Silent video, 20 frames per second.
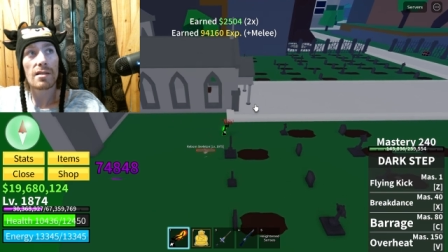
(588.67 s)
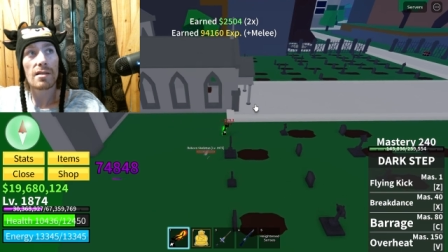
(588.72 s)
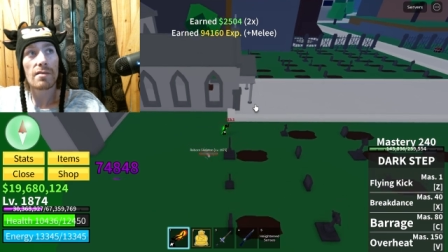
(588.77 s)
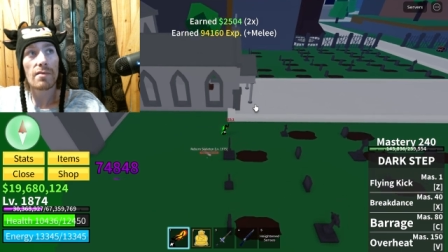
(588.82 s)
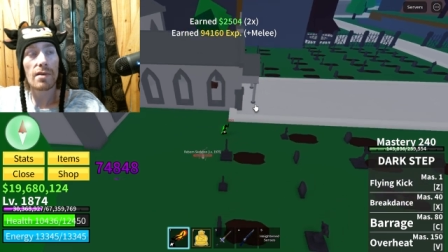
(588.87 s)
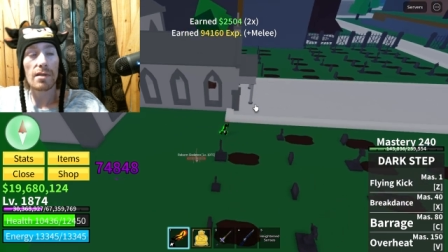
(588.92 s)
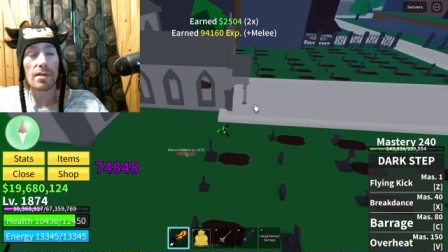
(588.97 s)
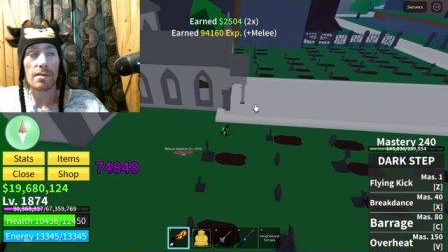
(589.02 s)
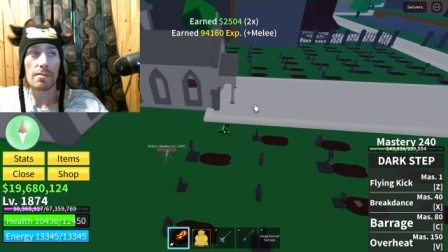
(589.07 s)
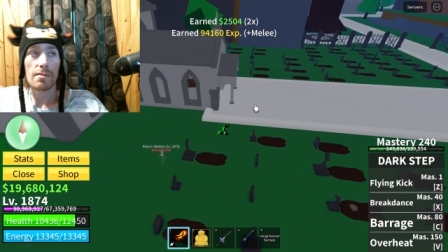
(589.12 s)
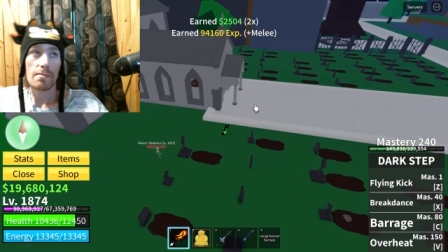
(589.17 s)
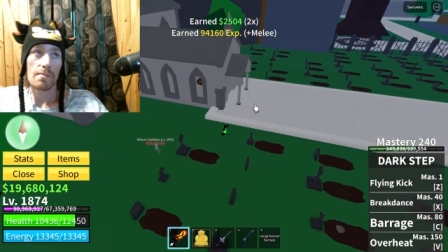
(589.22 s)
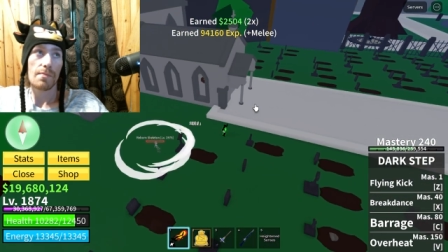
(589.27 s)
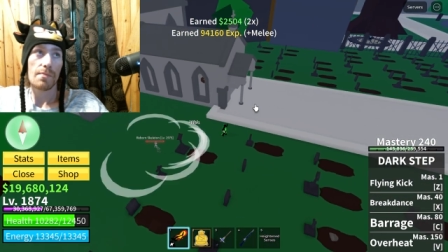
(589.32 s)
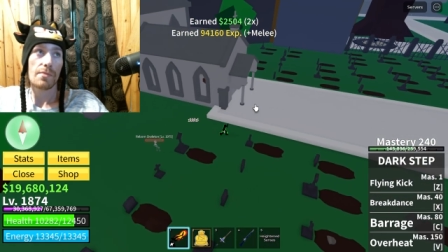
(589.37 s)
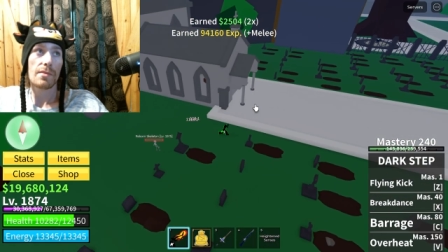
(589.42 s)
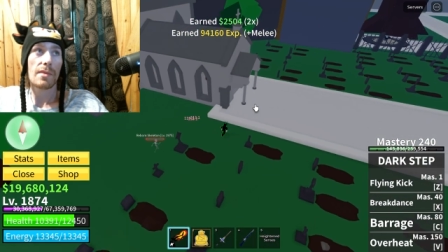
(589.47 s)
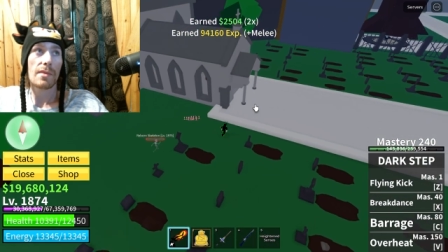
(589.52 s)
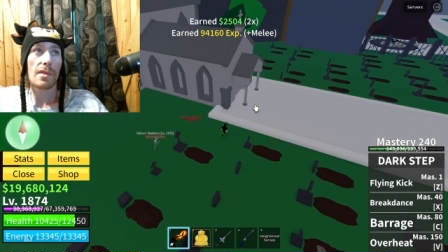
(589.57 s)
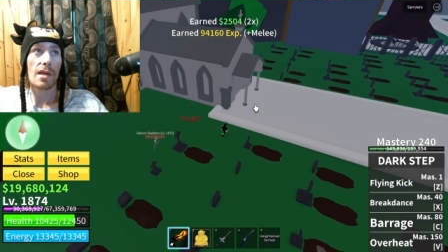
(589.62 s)
Well,
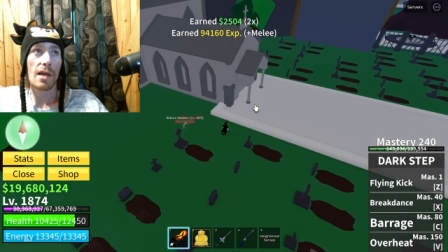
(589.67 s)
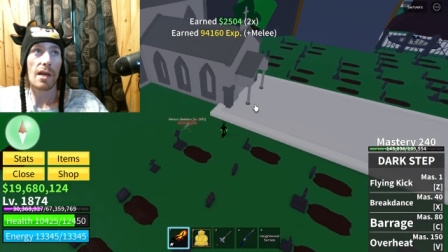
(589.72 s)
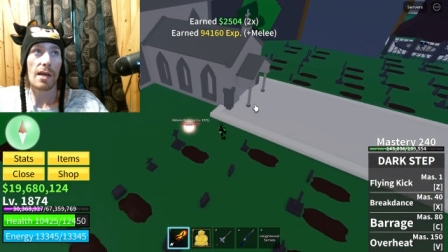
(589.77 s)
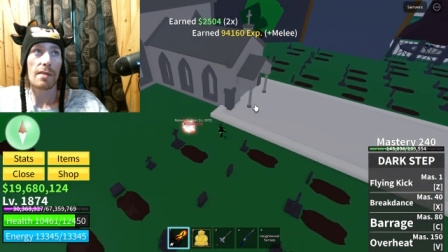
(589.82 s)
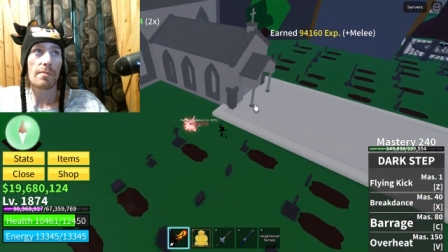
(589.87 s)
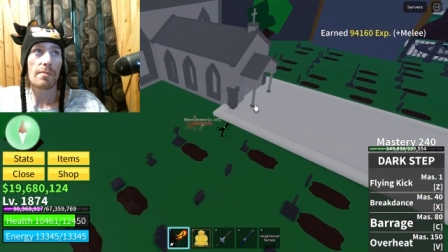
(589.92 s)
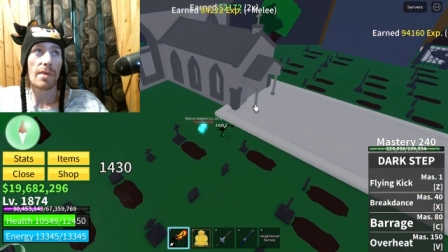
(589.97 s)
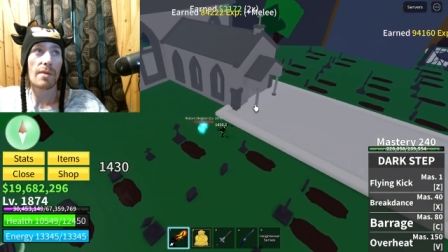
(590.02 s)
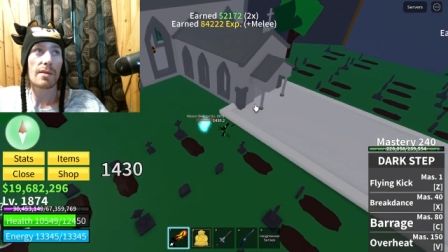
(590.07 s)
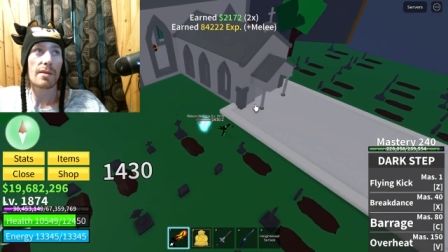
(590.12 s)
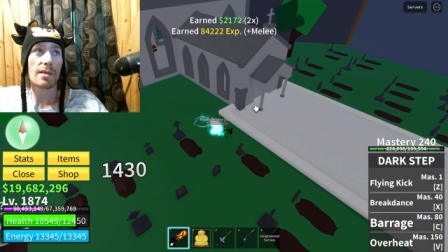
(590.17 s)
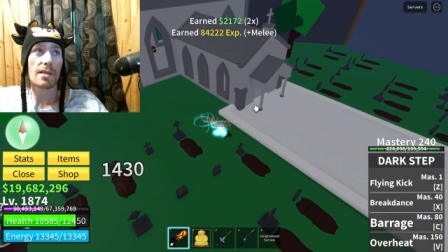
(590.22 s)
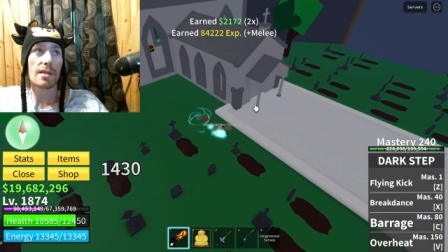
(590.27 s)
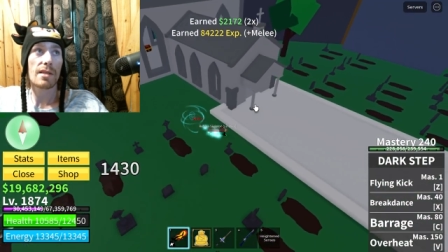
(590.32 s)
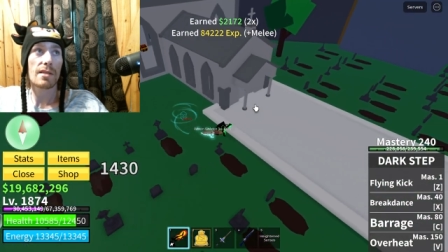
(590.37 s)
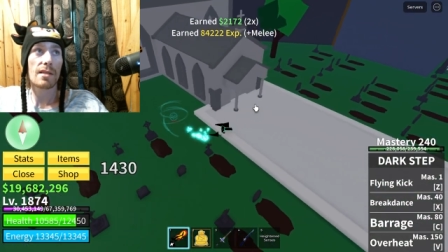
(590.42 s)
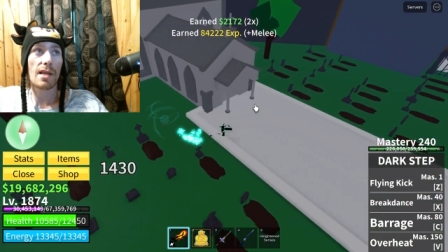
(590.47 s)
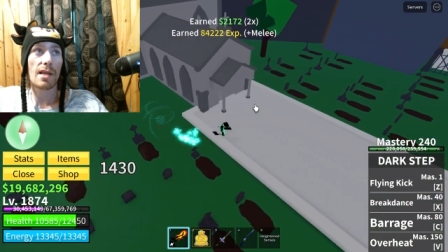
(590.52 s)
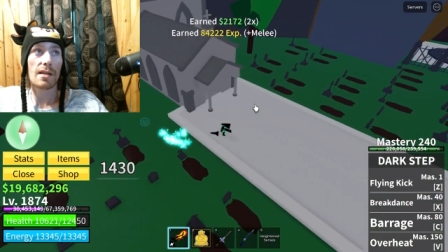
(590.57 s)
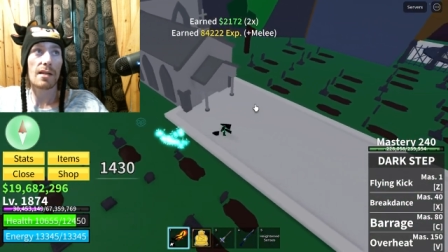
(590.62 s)
okay, maybe
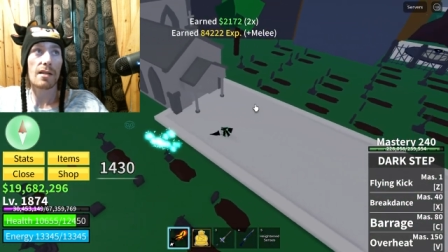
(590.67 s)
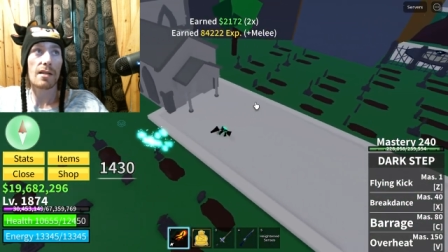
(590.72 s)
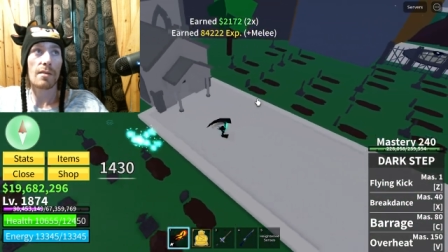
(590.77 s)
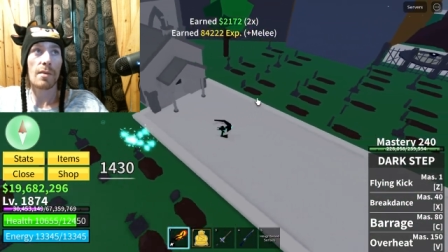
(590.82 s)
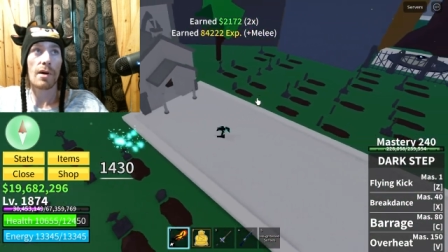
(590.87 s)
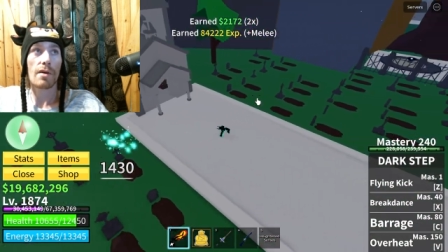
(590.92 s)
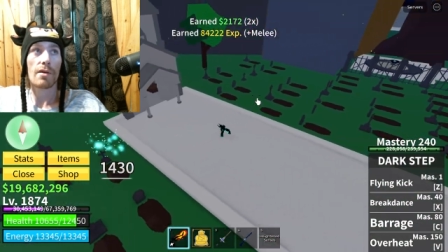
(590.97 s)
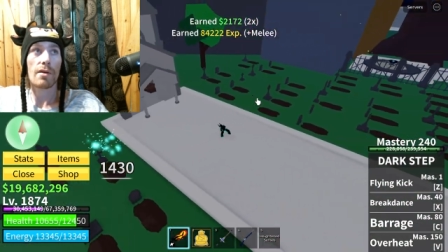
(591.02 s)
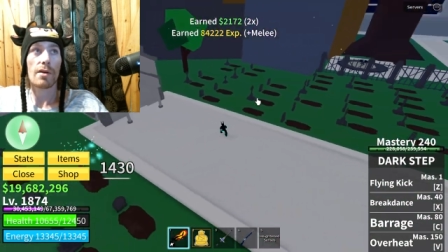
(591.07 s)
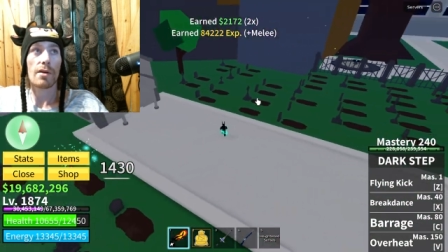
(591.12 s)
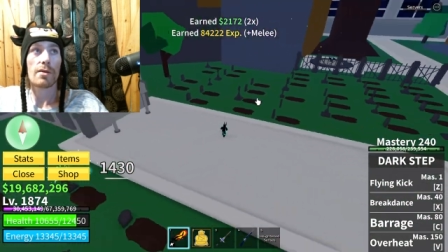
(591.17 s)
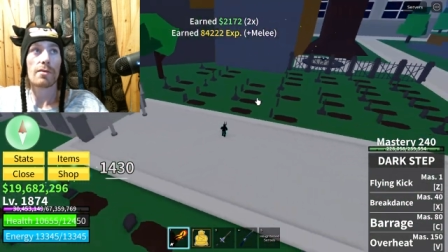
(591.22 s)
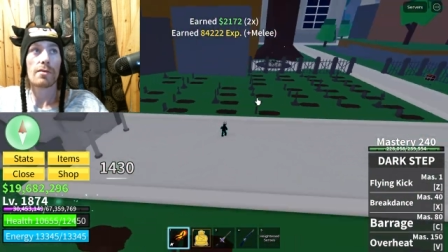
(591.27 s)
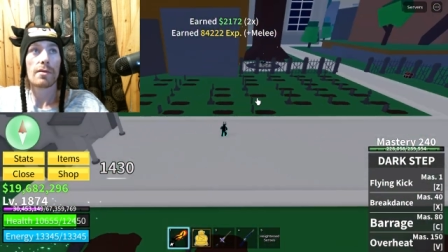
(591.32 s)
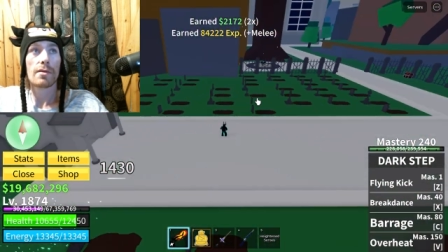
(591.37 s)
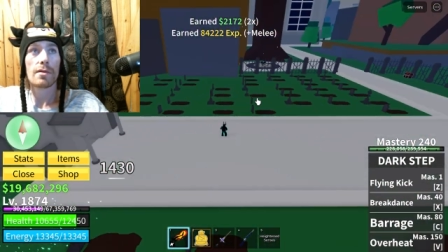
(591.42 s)
like tomorrow.